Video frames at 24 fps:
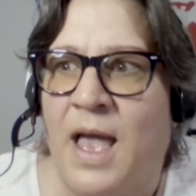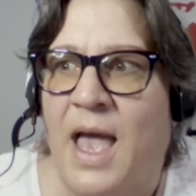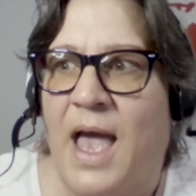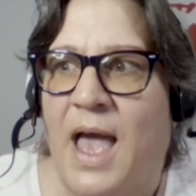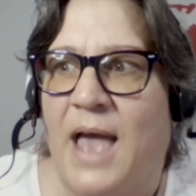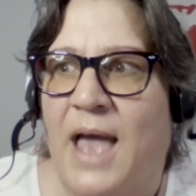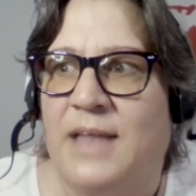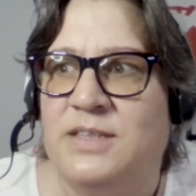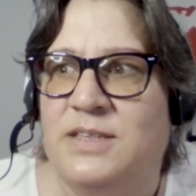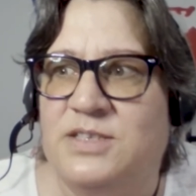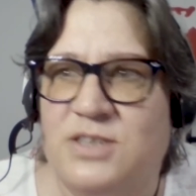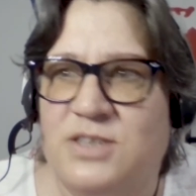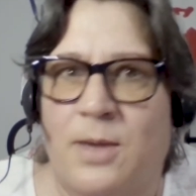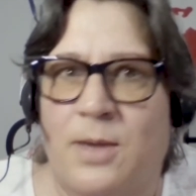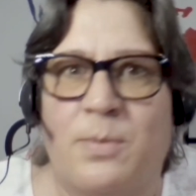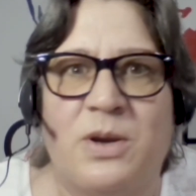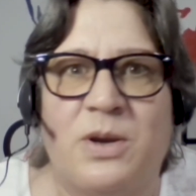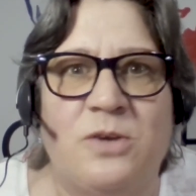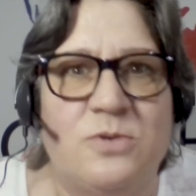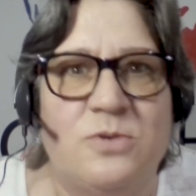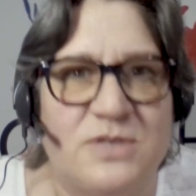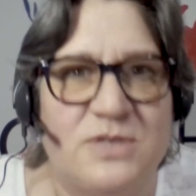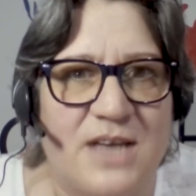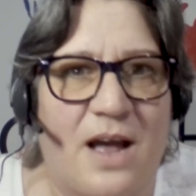And
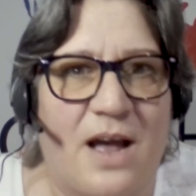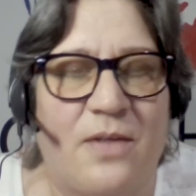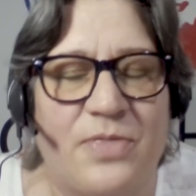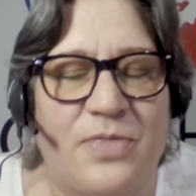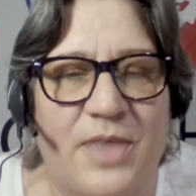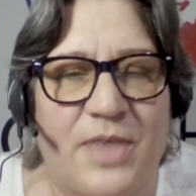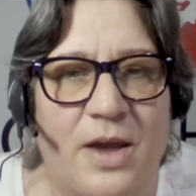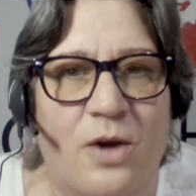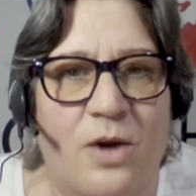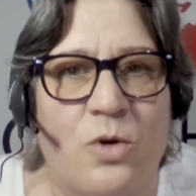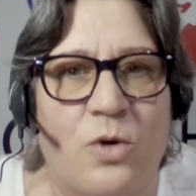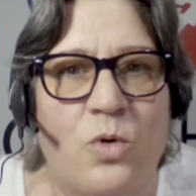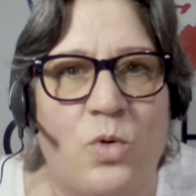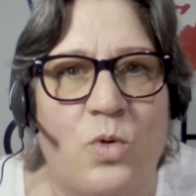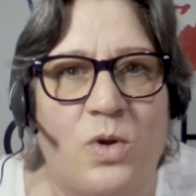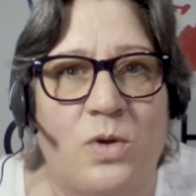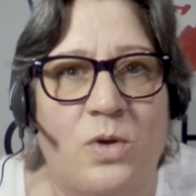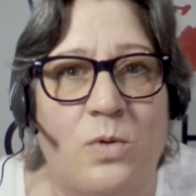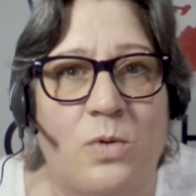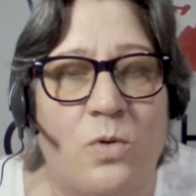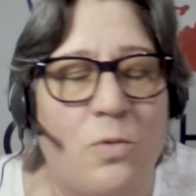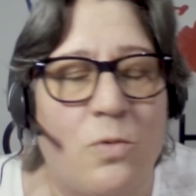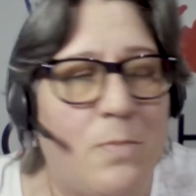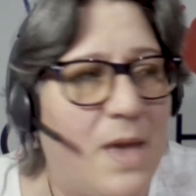somebody who's out there who
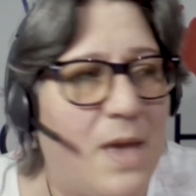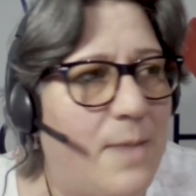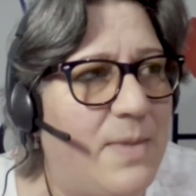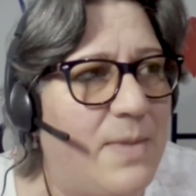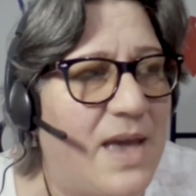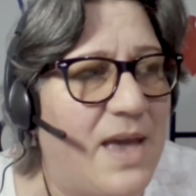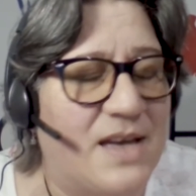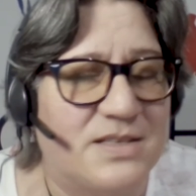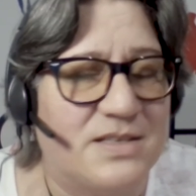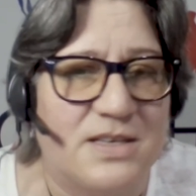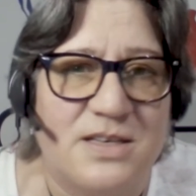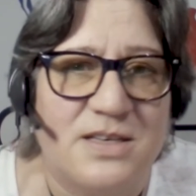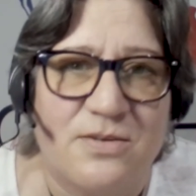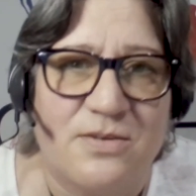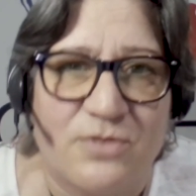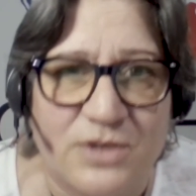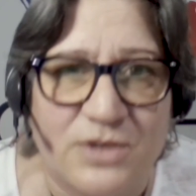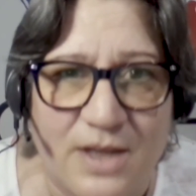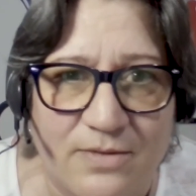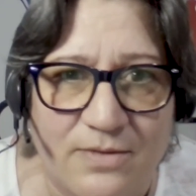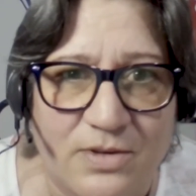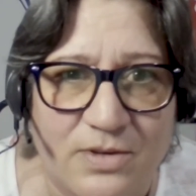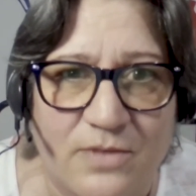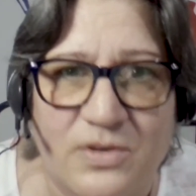maybe has a
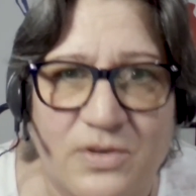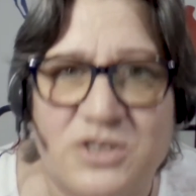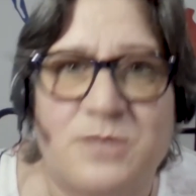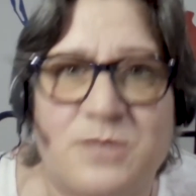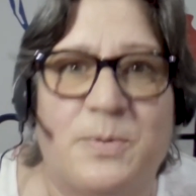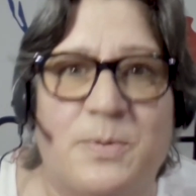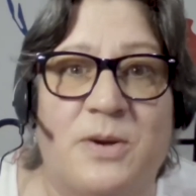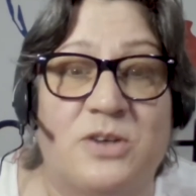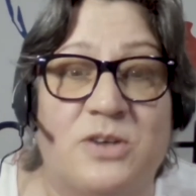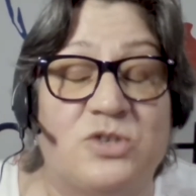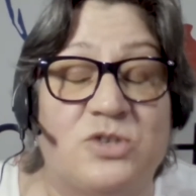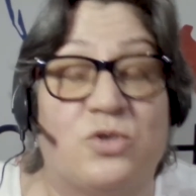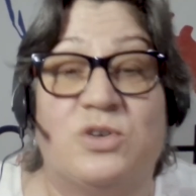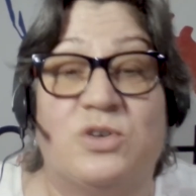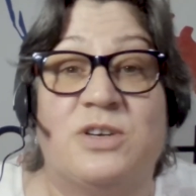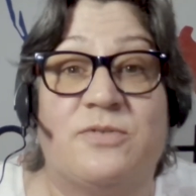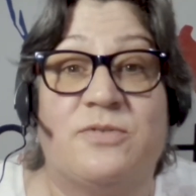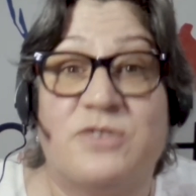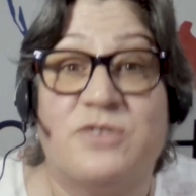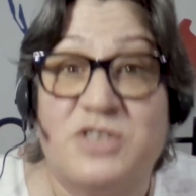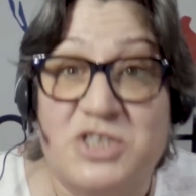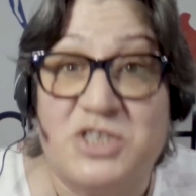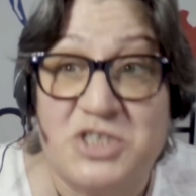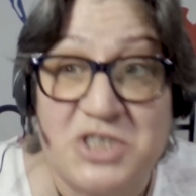different level of experience or a
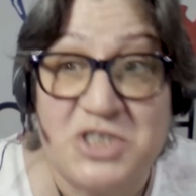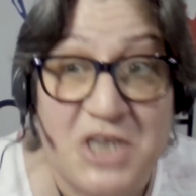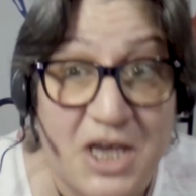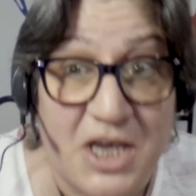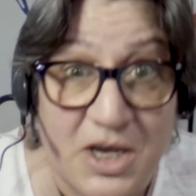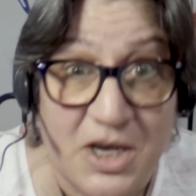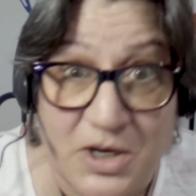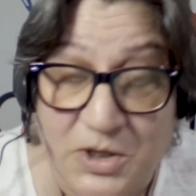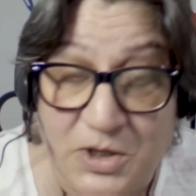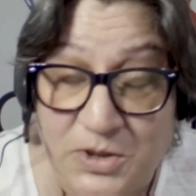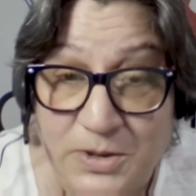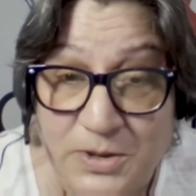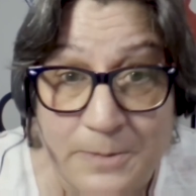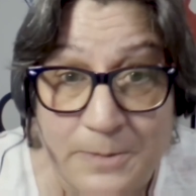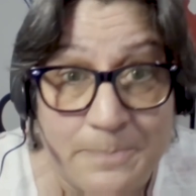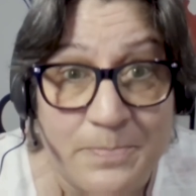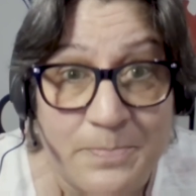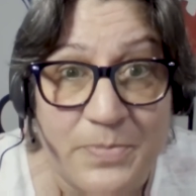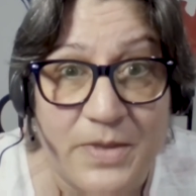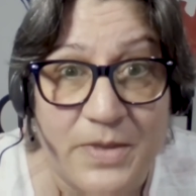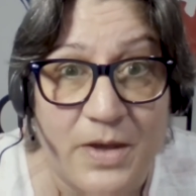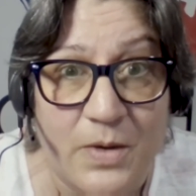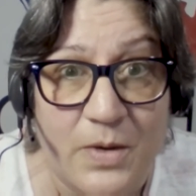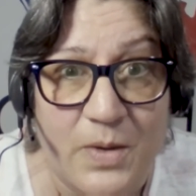different skill.
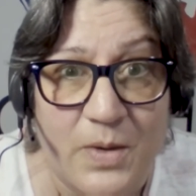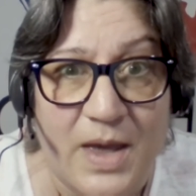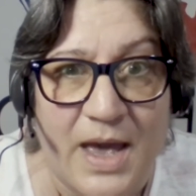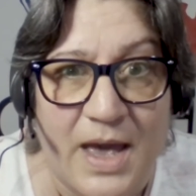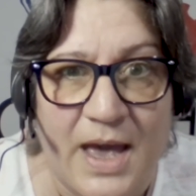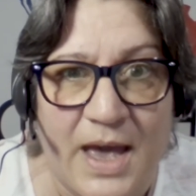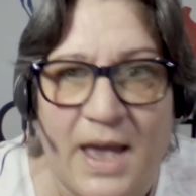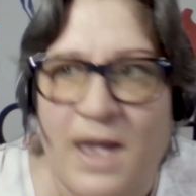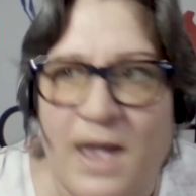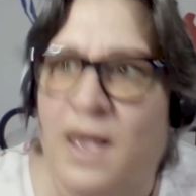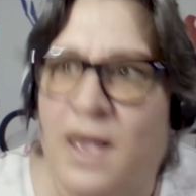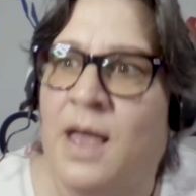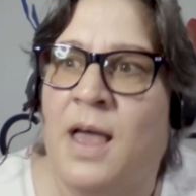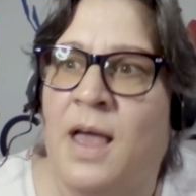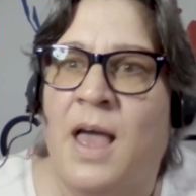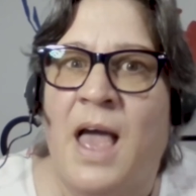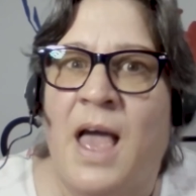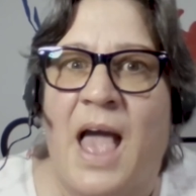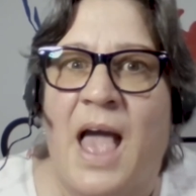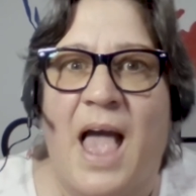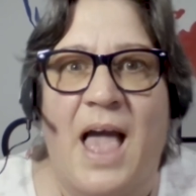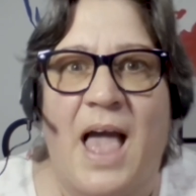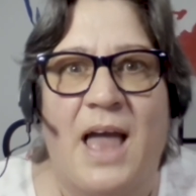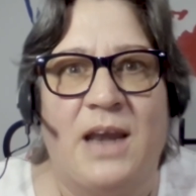Okay.
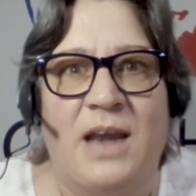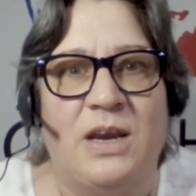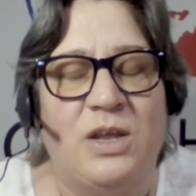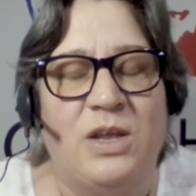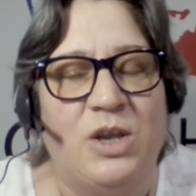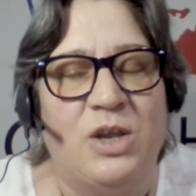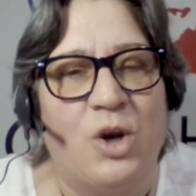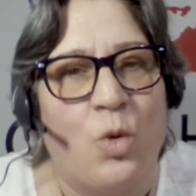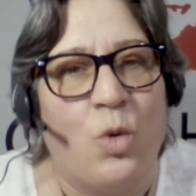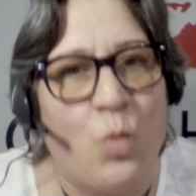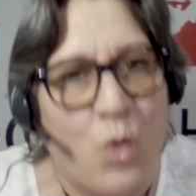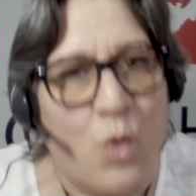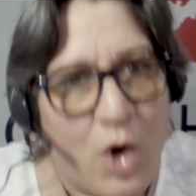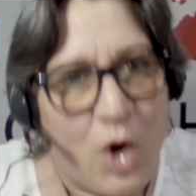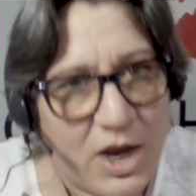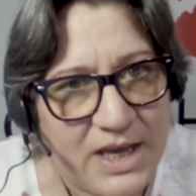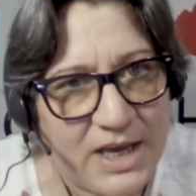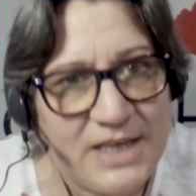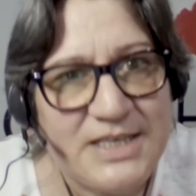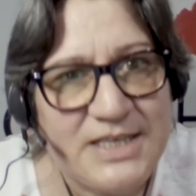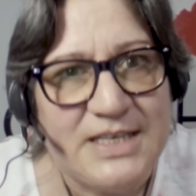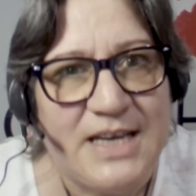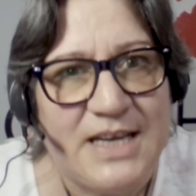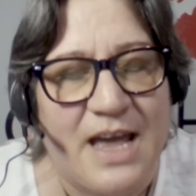And,
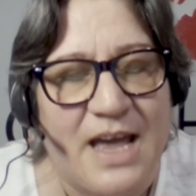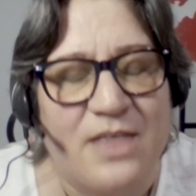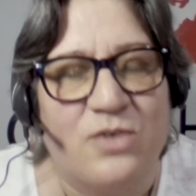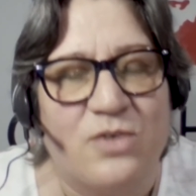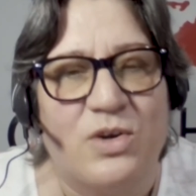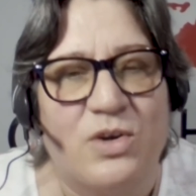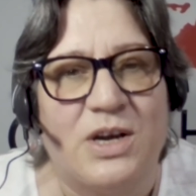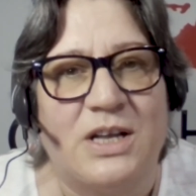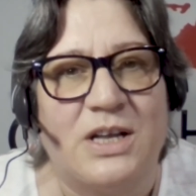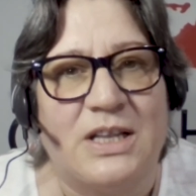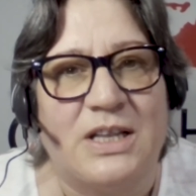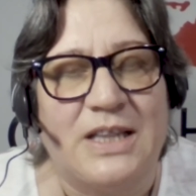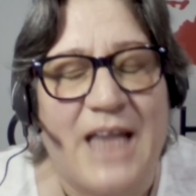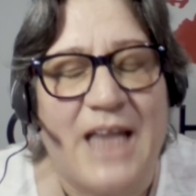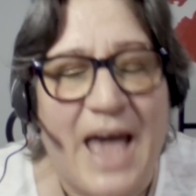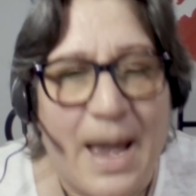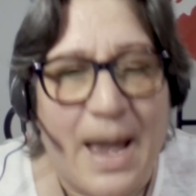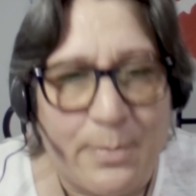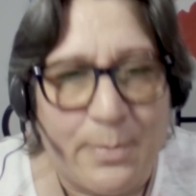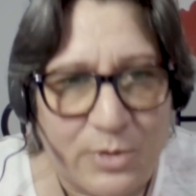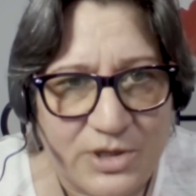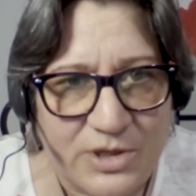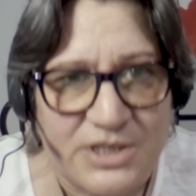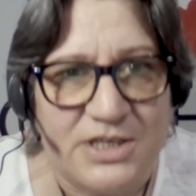working together and
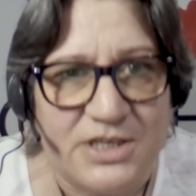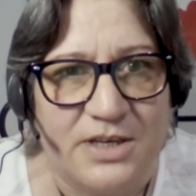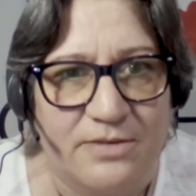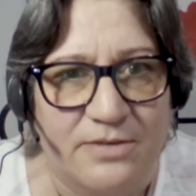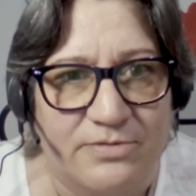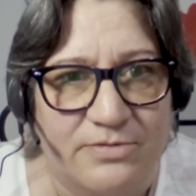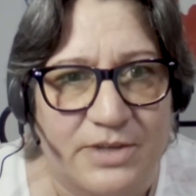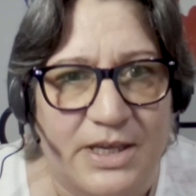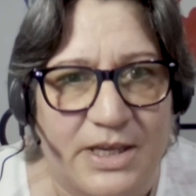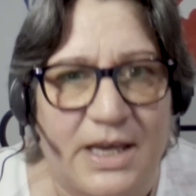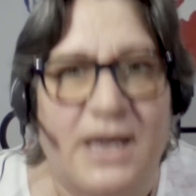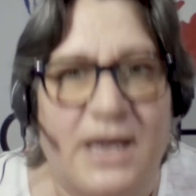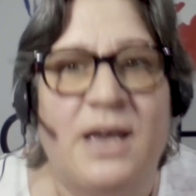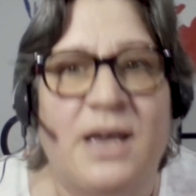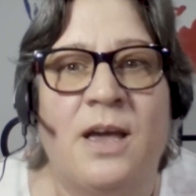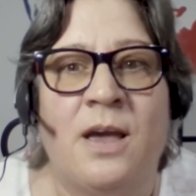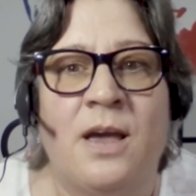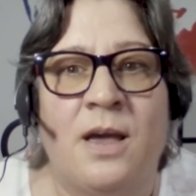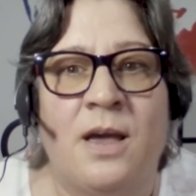collaboratively